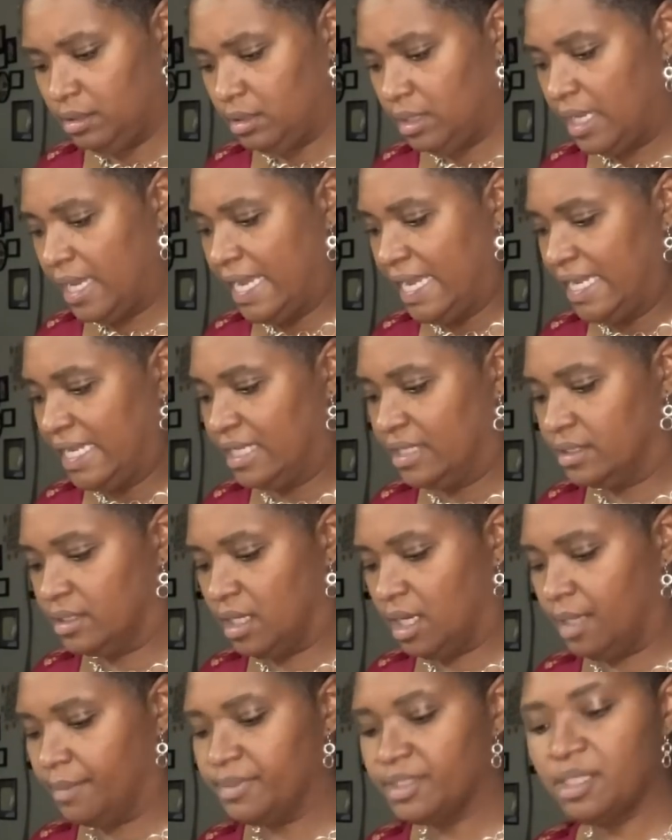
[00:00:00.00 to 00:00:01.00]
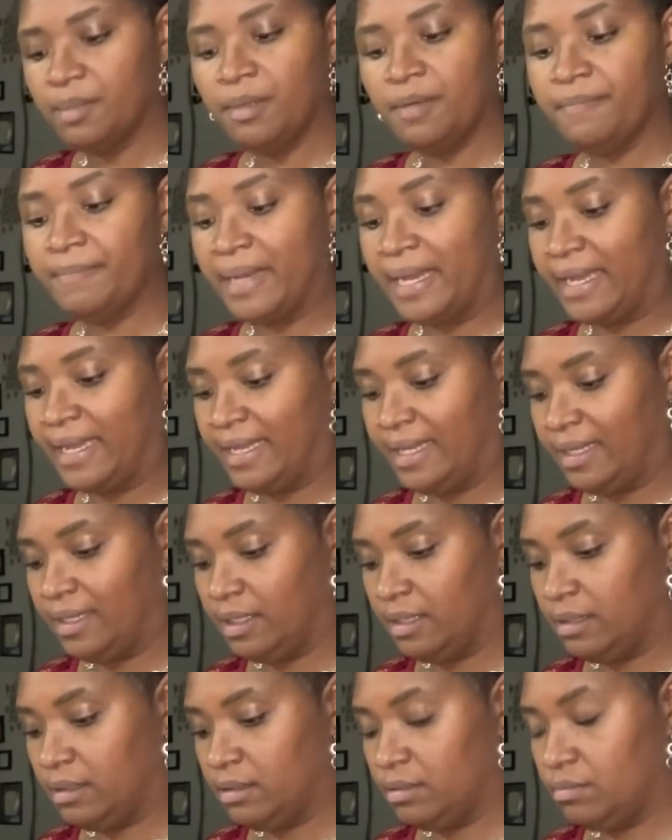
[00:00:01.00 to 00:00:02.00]
And um, some of my
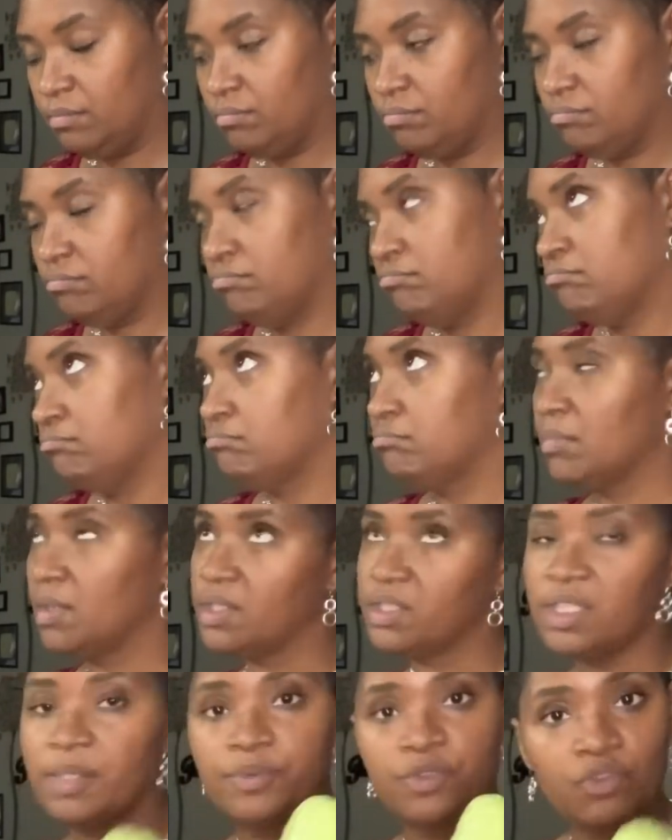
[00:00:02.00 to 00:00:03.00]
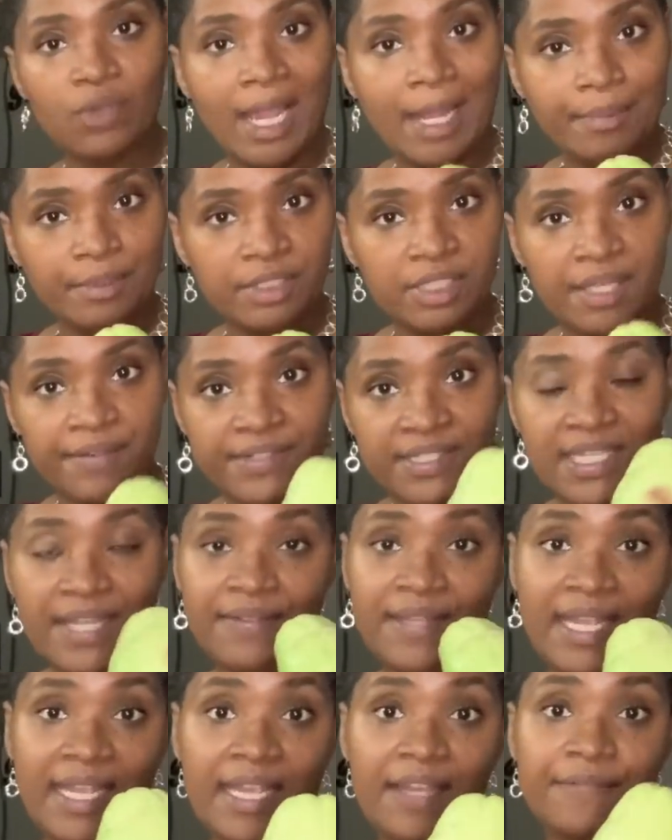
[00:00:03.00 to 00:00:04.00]
subscribers have said
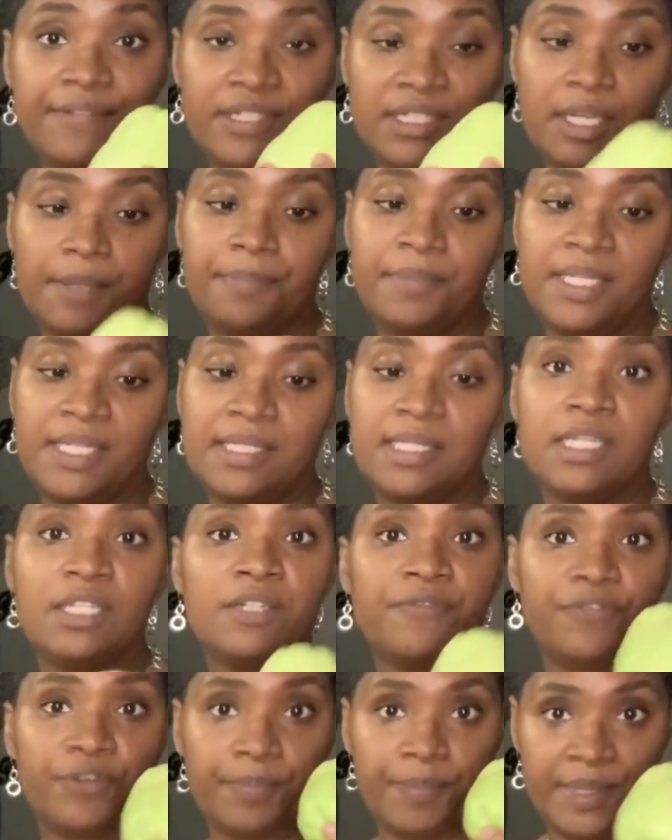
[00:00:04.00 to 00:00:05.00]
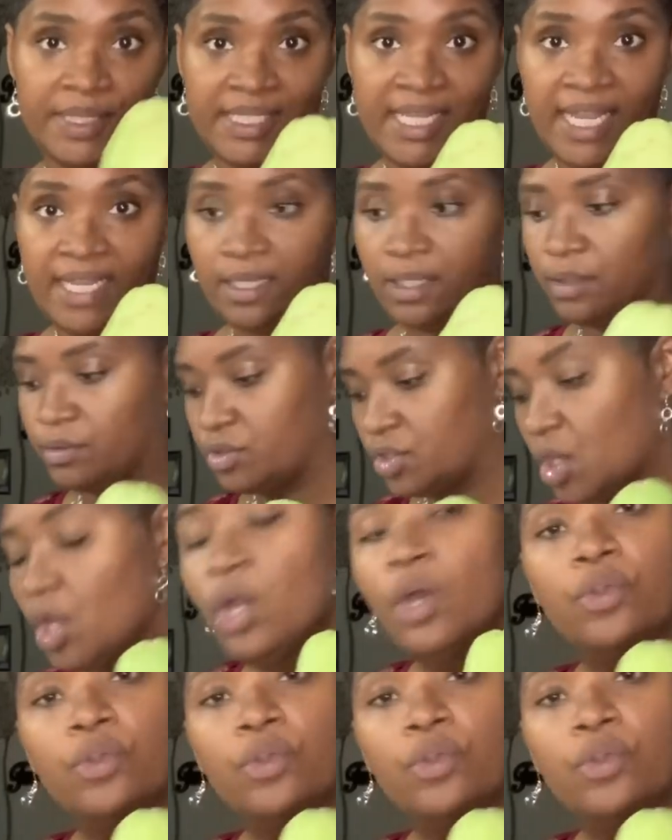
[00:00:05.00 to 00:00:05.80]
they have subbed these in for potatoes.